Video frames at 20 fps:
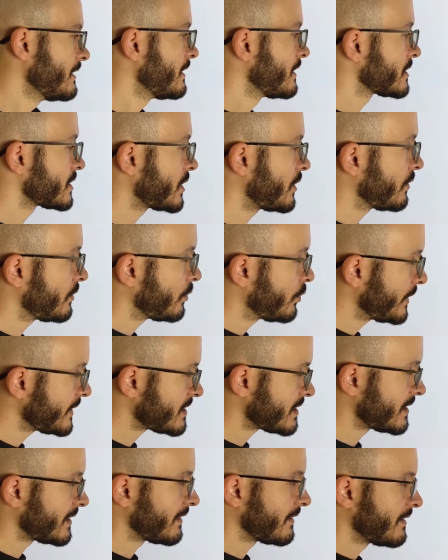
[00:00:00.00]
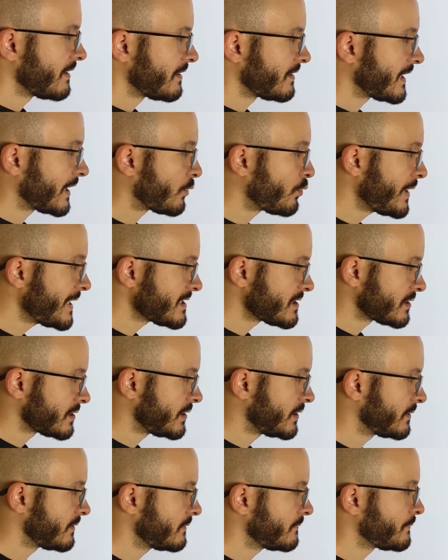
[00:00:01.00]
So we see the
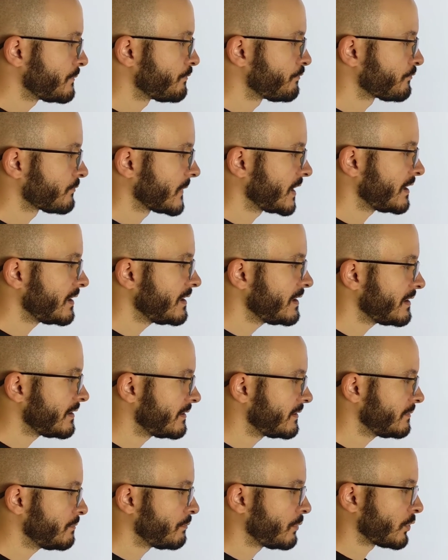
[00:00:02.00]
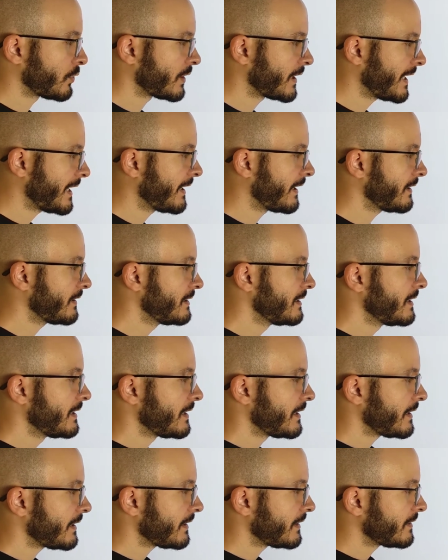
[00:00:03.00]
question here, ¿por qué?
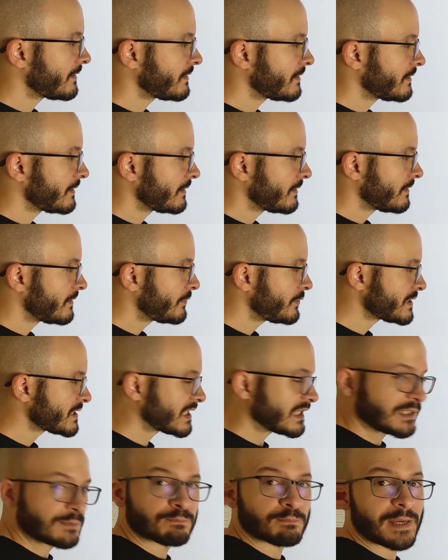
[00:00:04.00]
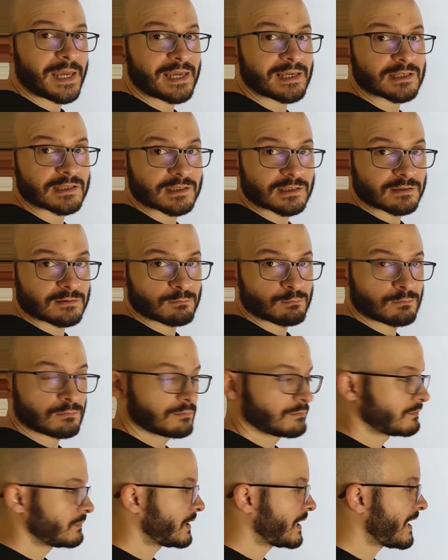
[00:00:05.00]
There is a space,
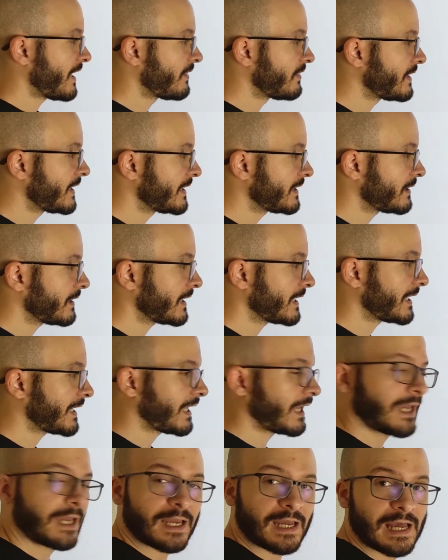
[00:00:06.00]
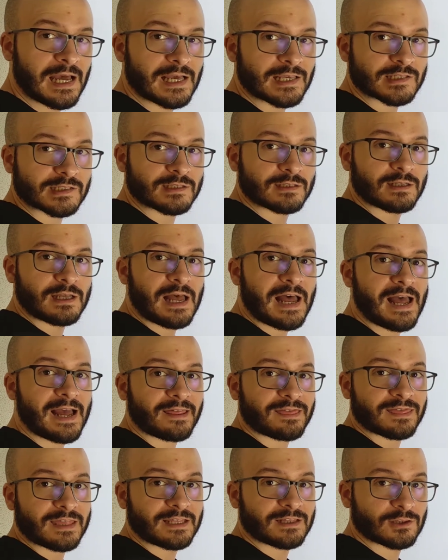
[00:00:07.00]
and then que has
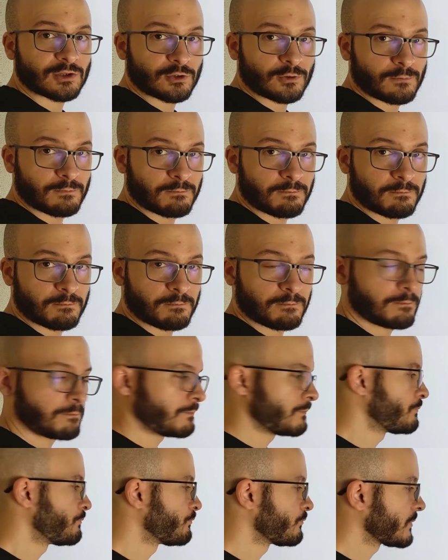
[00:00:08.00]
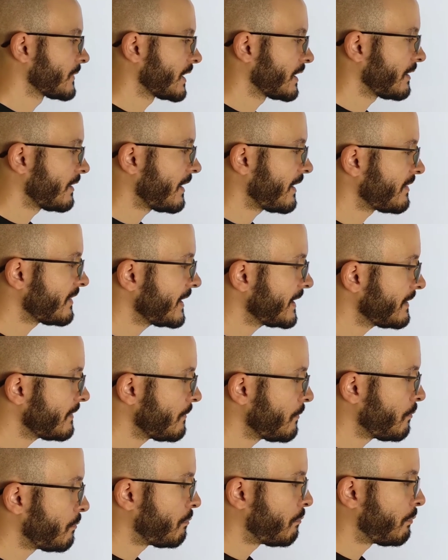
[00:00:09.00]
acento. And
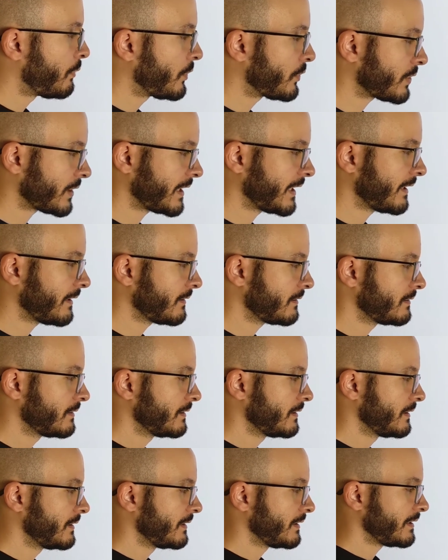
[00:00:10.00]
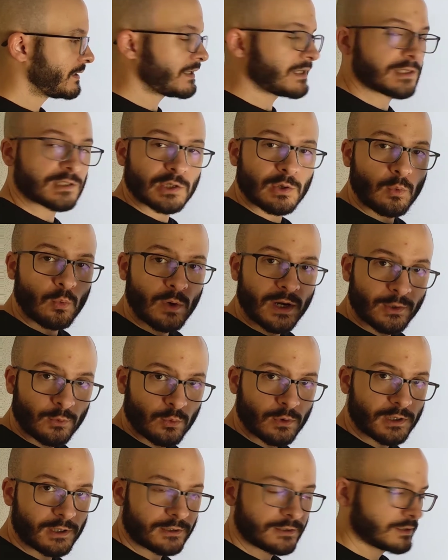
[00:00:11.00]
then porque is one
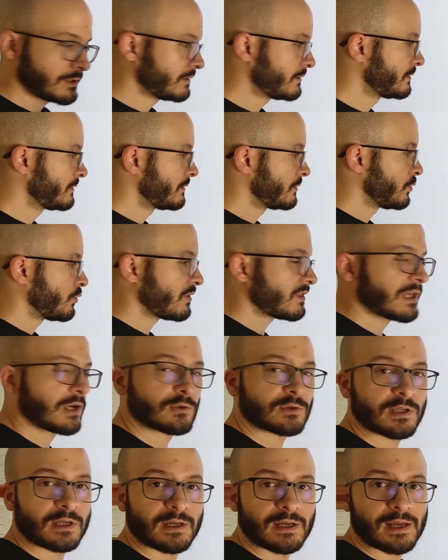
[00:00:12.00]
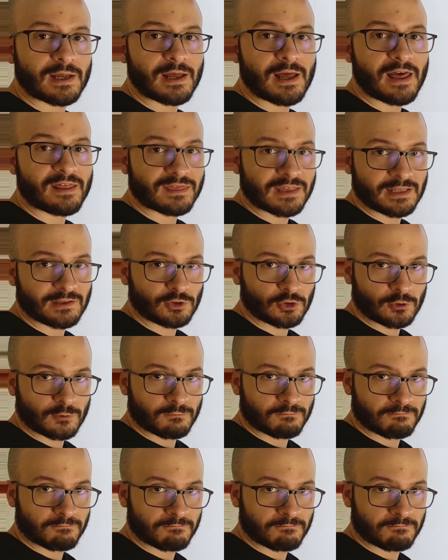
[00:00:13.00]
word without acento.